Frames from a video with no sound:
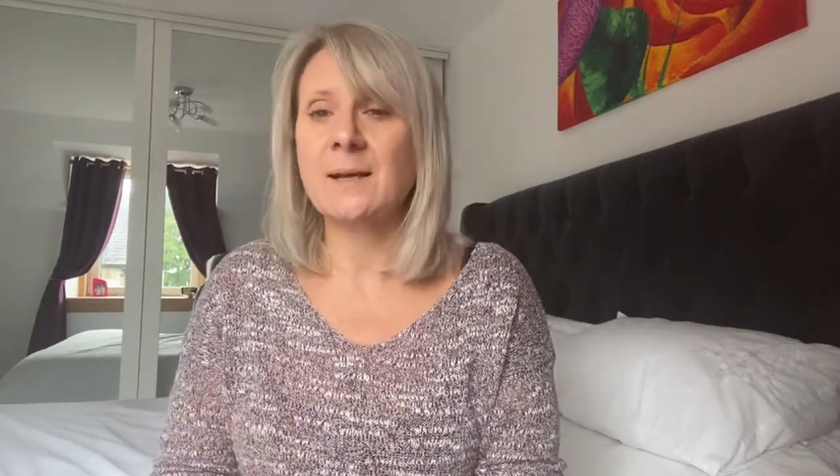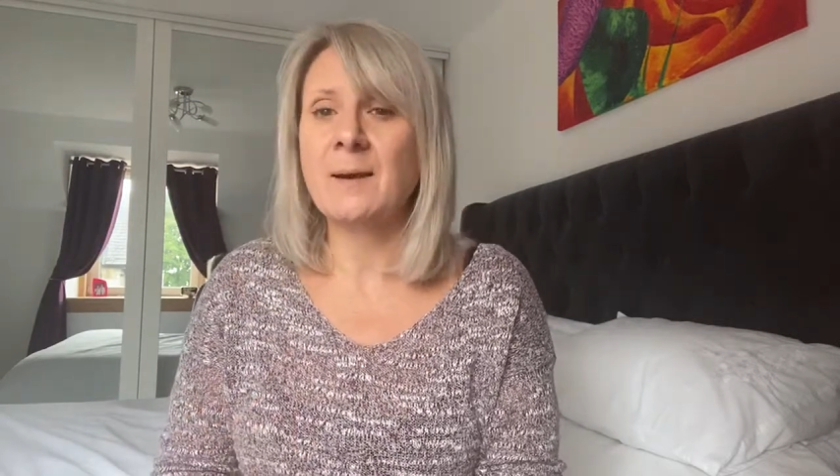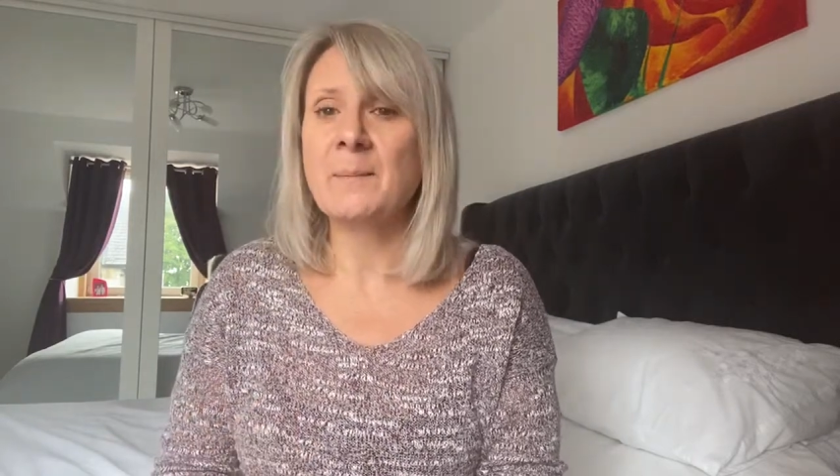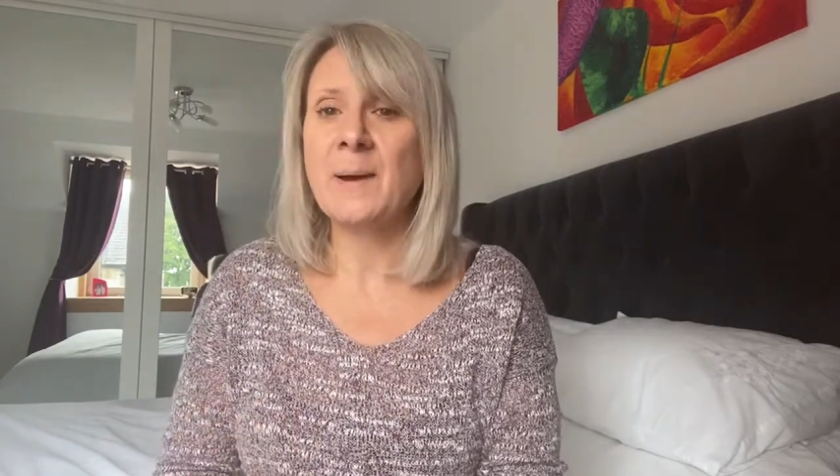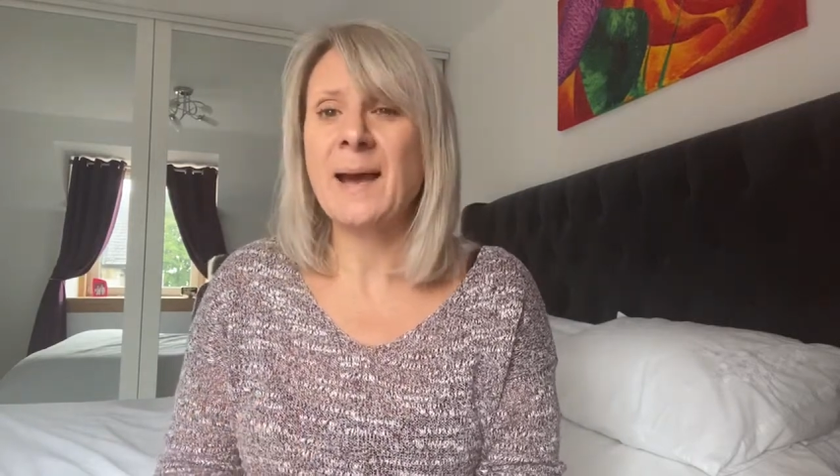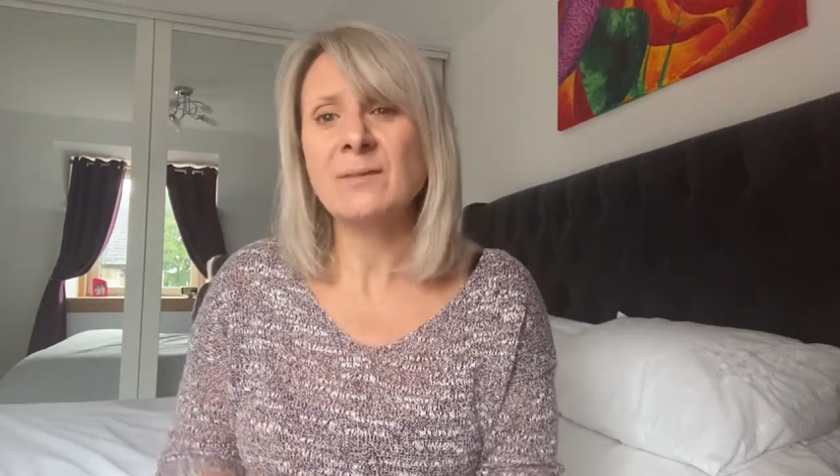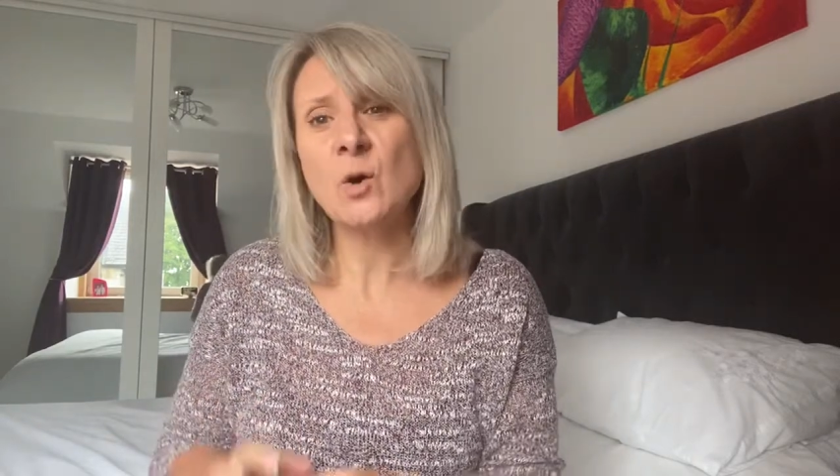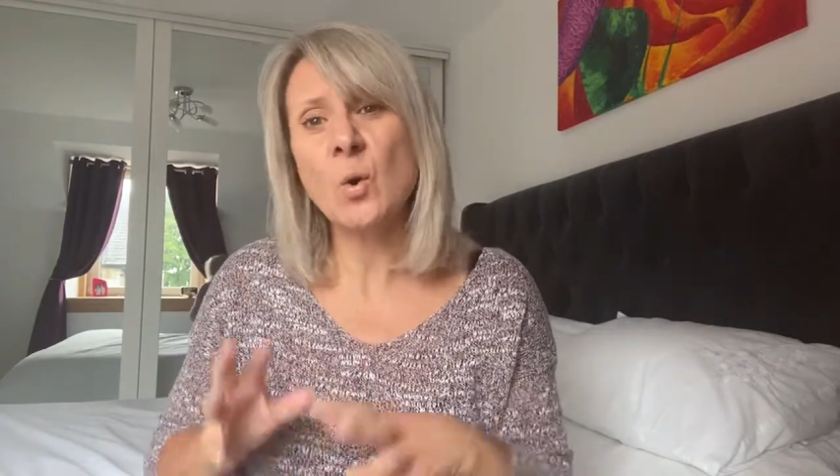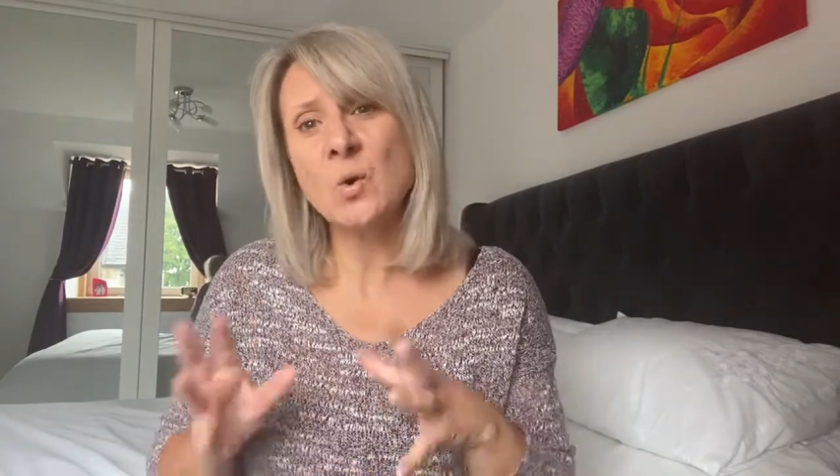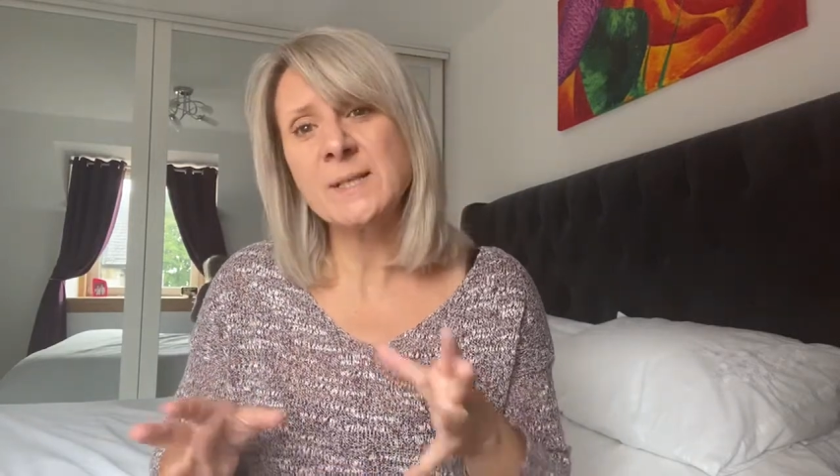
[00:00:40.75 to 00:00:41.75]
And
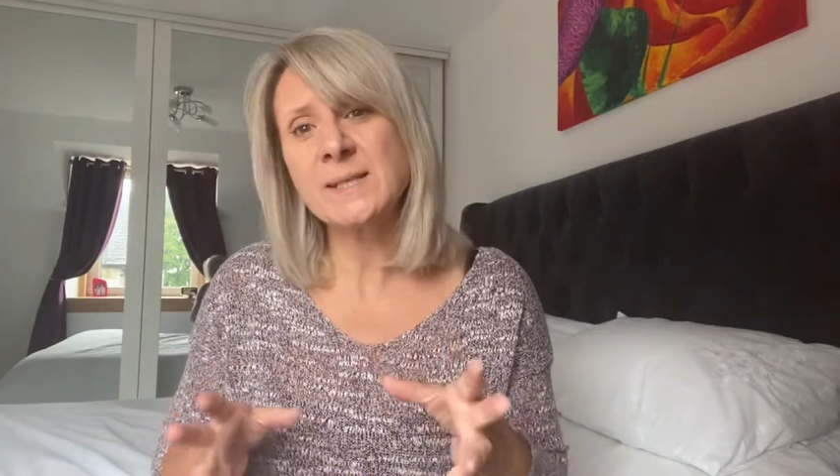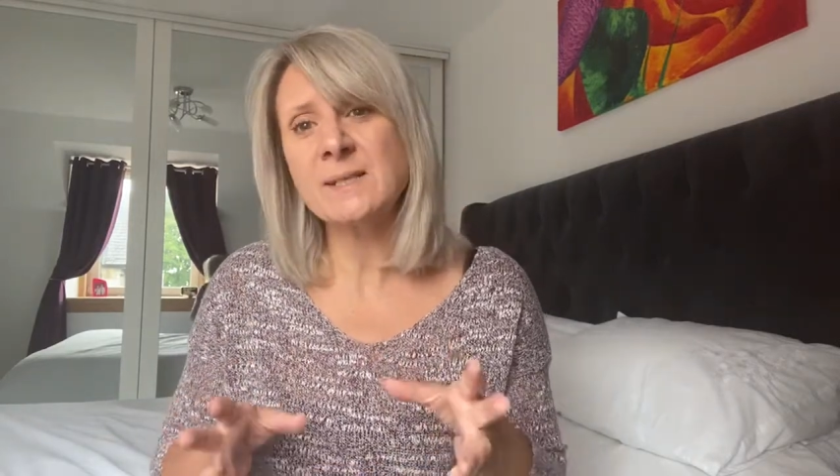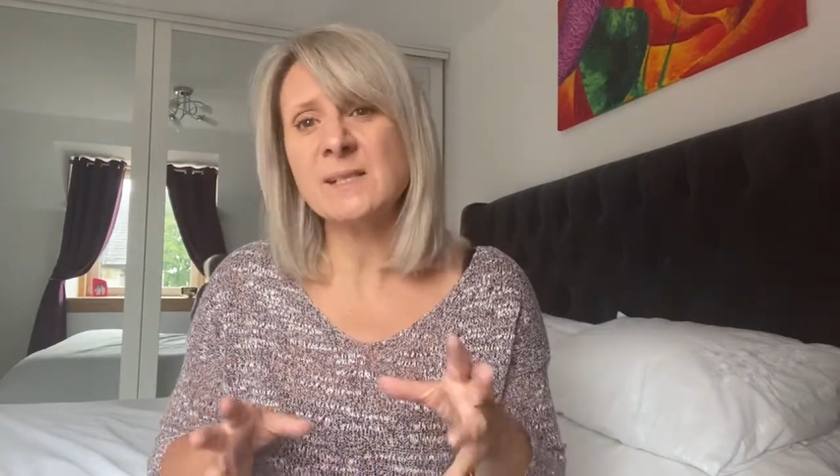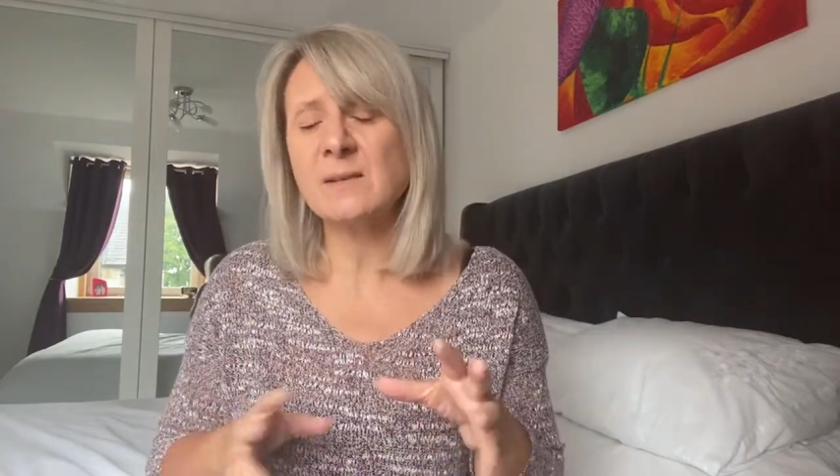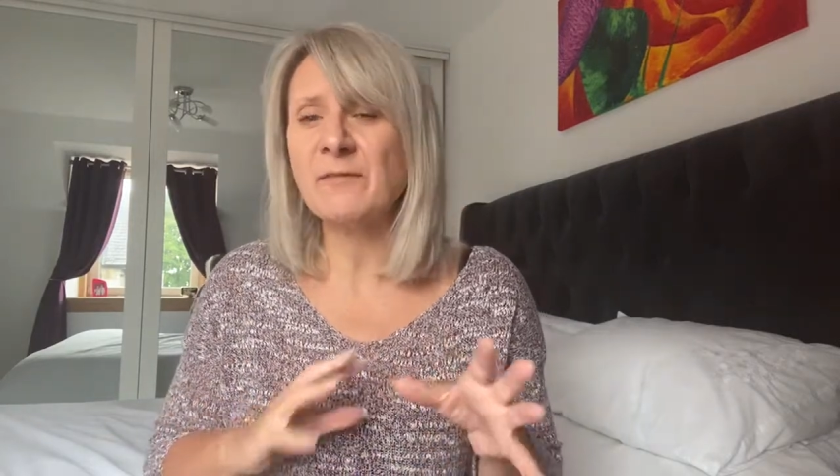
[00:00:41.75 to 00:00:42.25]
the horses